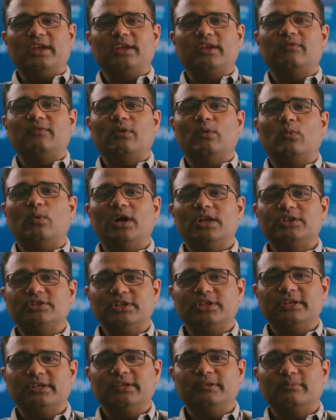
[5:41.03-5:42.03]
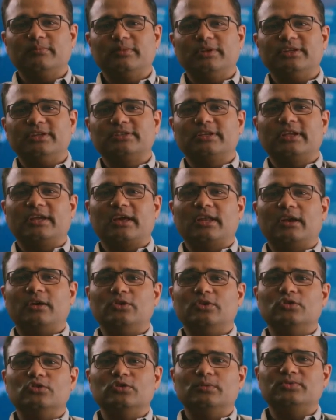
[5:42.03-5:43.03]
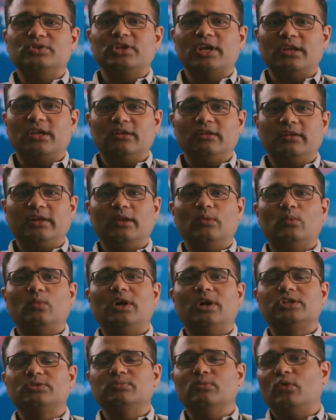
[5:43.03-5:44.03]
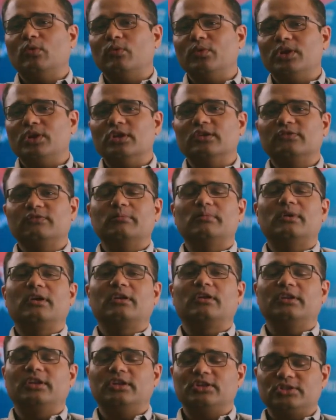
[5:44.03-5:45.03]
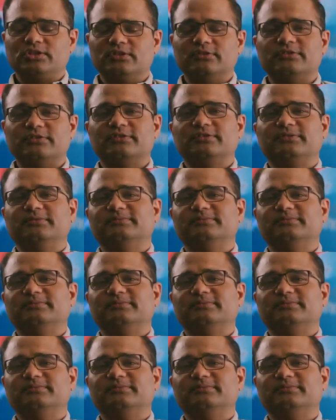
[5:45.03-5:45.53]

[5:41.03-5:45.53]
Thank you for watching. Please click on our YouTube channel and watch more videos from our clinicians.